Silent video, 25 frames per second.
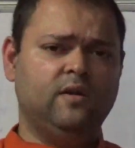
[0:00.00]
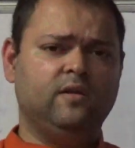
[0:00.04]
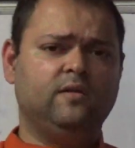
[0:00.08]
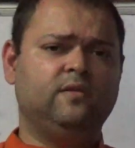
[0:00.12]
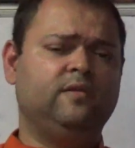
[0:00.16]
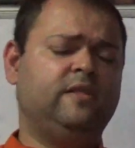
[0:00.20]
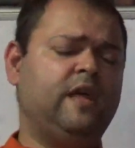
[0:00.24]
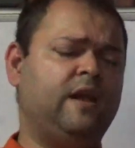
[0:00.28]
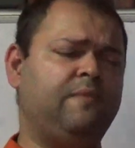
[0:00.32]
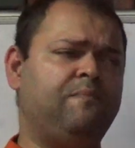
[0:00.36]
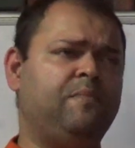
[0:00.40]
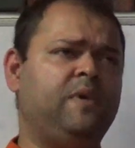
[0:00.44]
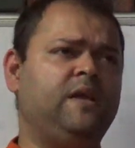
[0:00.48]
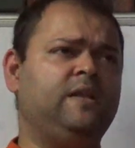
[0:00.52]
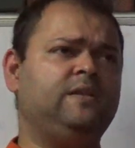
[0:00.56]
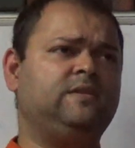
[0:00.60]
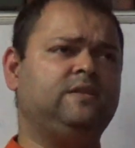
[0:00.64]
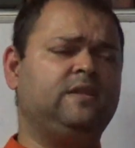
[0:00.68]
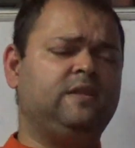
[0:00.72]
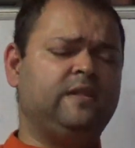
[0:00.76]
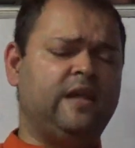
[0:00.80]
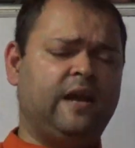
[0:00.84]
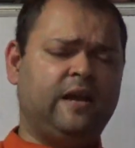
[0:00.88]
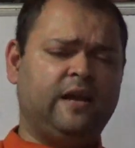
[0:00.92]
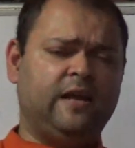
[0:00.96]
That means
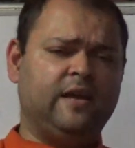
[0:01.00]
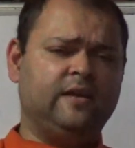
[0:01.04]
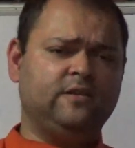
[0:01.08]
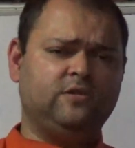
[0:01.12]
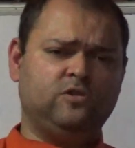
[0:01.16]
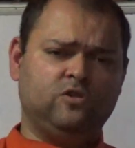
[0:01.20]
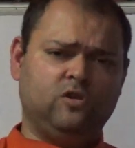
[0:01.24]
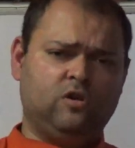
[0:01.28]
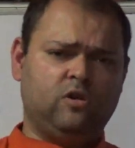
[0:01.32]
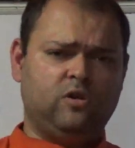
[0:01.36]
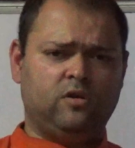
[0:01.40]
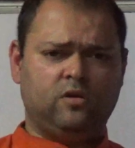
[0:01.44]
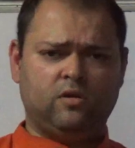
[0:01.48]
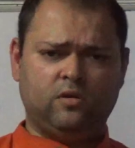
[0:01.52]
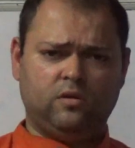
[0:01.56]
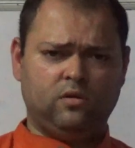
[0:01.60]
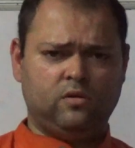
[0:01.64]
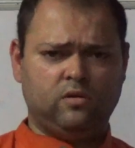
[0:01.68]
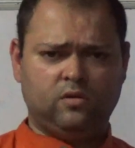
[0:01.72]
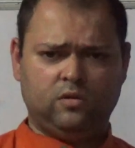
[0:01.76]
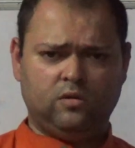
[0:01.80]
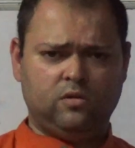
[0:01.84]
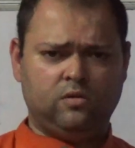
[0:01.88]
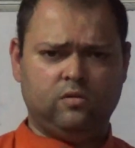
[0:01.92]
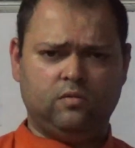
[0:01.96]
in that case your
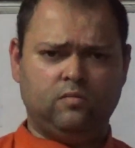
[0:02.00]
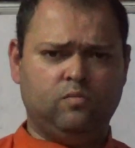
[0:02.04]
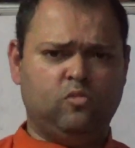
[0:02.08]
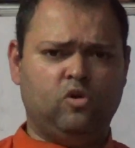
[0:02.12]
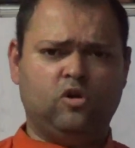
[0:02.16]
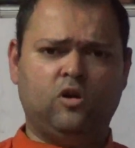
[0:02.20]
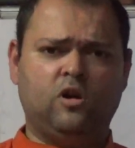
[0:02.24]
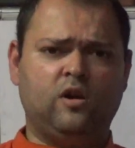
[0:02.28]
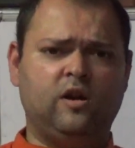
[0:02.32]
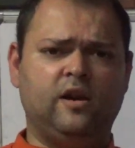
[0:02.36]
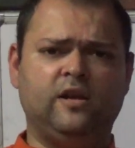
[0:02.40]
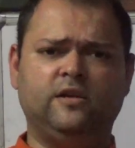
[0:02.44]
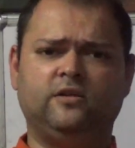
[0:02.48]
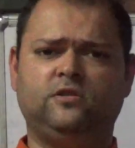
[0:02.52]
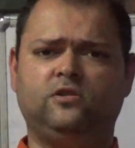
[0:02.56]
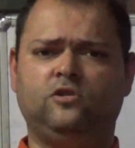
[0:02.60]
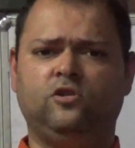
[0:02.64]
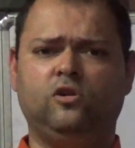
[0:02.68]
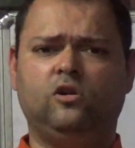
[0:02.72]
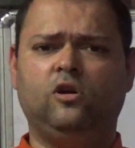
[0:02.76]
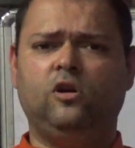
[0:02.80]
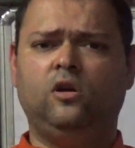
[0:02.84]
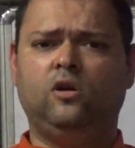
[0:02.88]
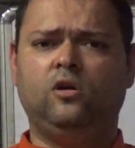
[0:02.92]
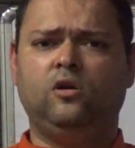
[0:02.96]
more or less
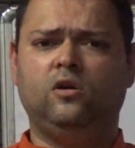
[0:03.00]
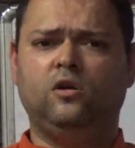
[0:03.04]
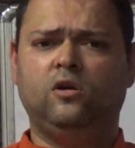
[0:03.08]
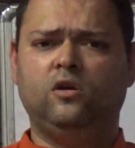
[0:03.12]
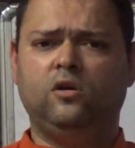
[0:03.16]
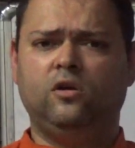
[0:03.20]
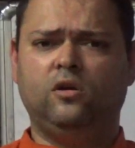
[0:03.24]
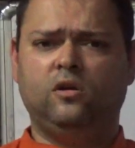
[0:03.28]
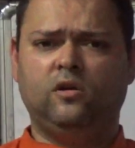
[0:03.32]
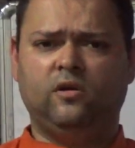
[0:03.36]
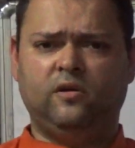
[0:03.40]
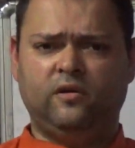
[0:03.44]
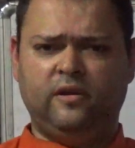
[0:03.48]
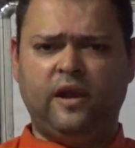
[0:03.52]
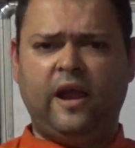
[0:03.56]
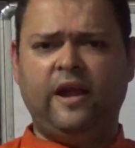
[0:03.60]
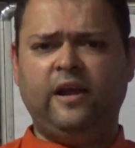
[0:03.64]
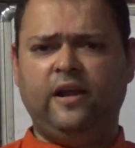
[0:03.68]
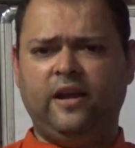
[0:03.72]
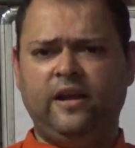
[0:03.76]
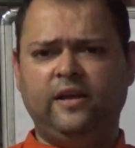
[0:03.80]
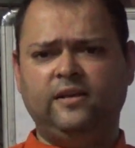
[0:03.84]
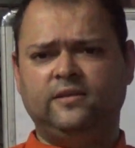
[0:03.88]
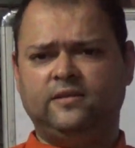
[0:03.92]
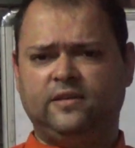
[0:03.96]
your
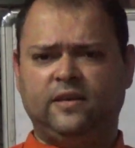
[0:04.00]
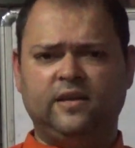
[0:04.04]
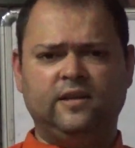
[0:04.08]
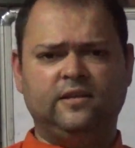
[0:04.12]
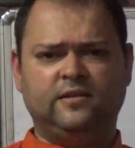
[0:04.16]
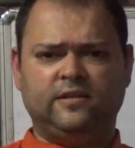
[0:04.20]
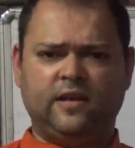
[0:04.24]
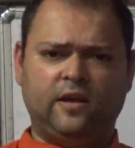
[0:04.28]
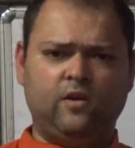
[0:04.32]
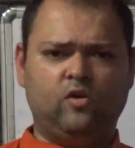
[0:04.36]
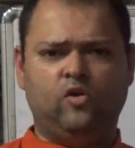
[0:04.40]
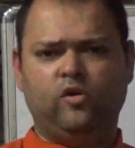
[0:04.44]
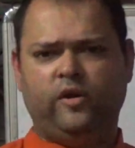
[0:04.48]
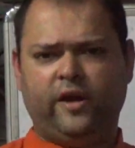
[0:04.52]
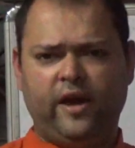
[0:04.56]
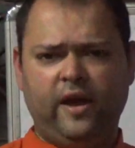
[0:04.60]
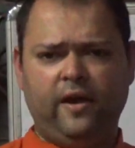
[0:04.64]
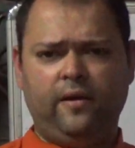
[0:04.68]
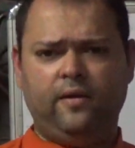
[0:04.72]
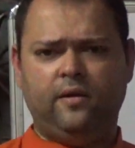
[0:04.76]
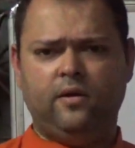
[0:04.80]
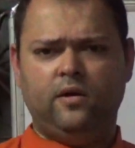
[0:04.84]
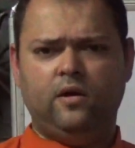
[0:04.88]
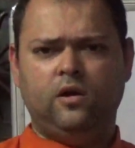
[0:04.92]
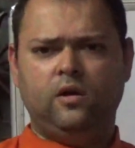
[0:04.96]
writing skills are okay.
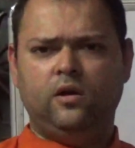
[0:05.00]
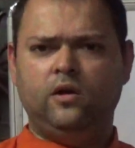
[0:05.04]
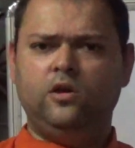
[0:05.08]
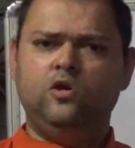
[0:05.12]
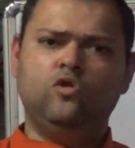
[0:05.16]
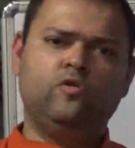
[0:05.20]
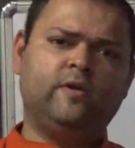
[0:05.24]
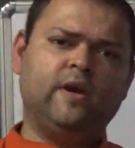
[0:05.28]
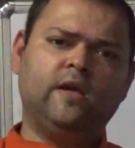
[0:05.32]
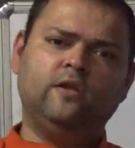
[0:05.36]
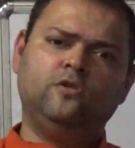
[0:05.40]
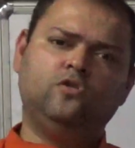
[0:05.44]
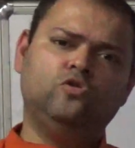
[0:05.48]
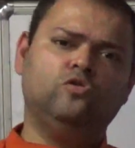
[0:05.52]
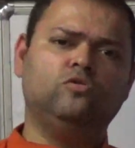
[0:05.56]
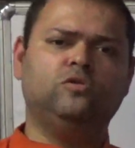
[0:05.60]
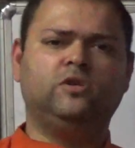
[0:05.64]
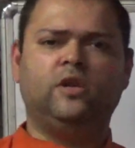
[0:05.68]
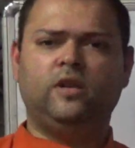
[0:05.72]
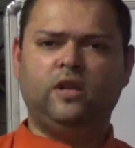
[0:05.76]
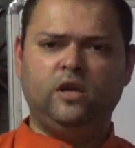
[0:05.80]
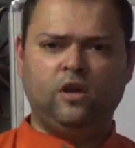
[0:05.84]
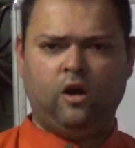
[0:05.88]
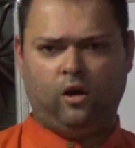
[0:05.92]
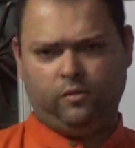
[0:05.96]
You can choose
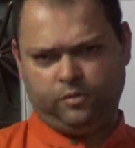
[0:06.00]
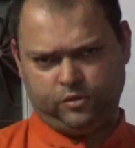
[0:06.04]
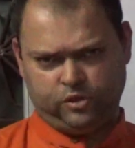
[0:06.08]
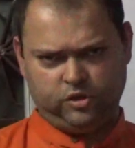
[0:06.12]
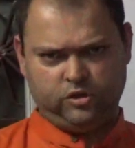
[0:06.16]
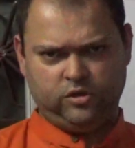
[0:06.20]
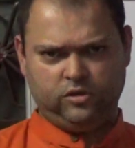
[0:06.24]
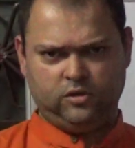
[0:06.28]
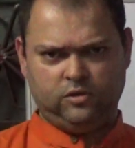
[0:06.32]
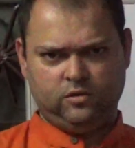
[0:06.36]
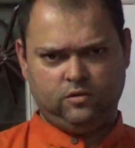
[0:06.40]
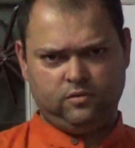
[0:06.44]
any optional.